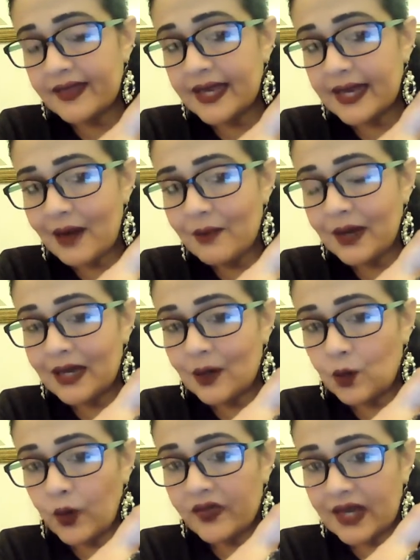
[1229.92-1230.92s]
They come
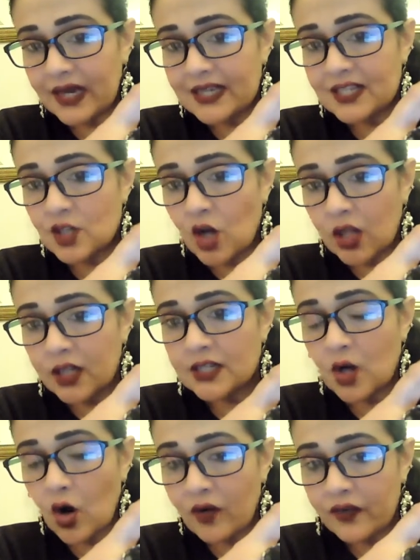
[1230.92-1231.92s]
in with a
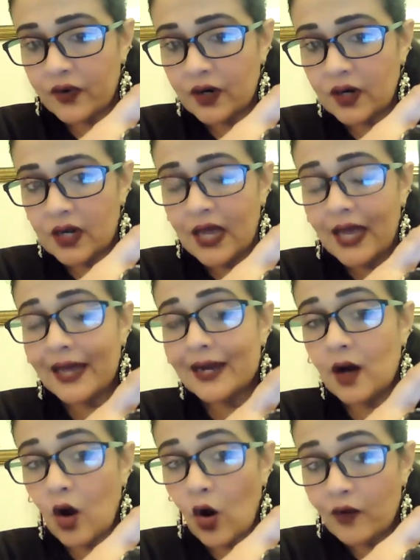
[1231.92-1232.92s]
solid offer,
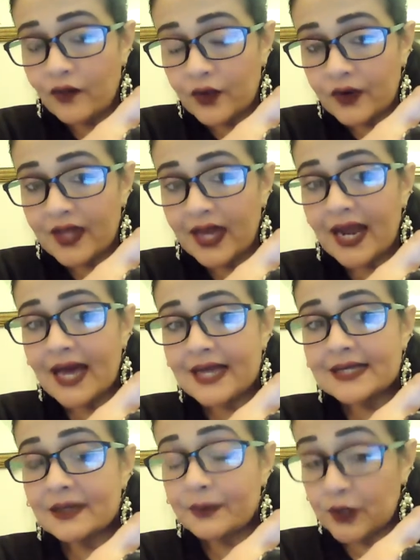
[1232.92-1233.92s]
an offer that
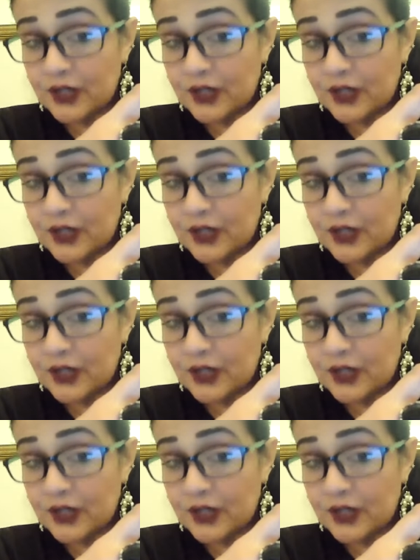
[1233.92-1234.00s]
has the